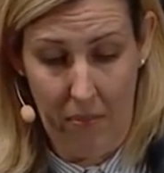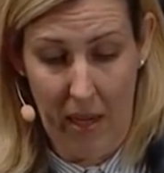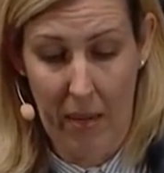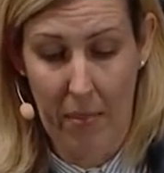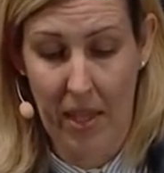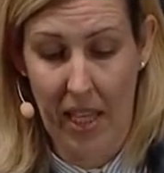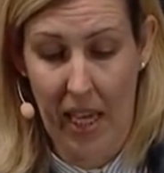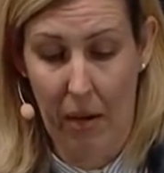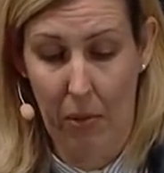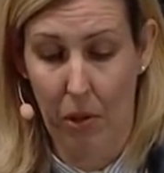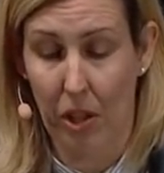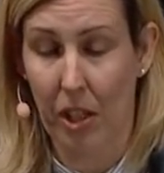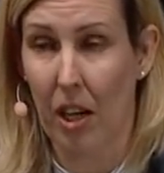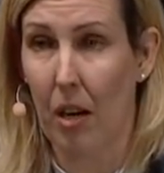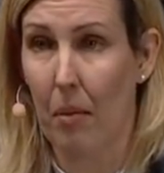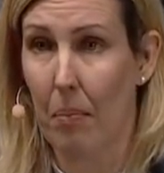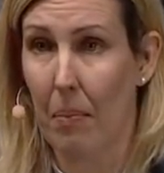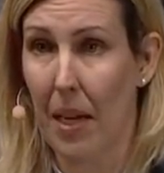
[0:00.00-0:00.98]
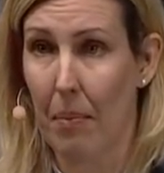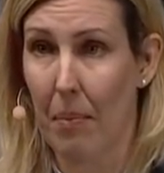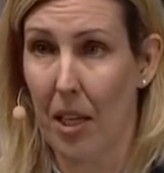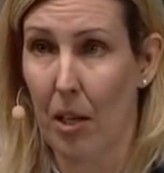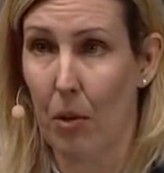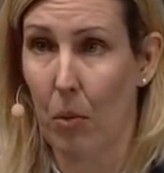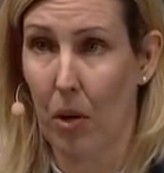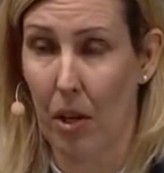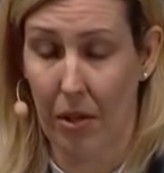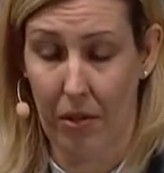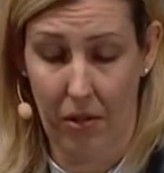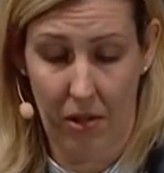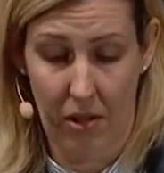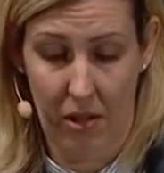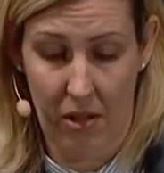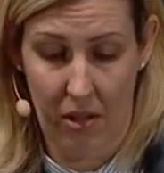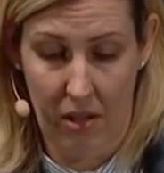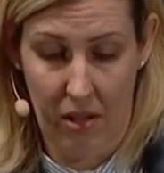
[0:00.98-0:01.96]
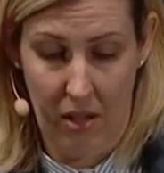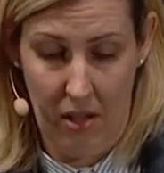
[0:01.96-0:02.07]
Maybe that will come, maybe it won't.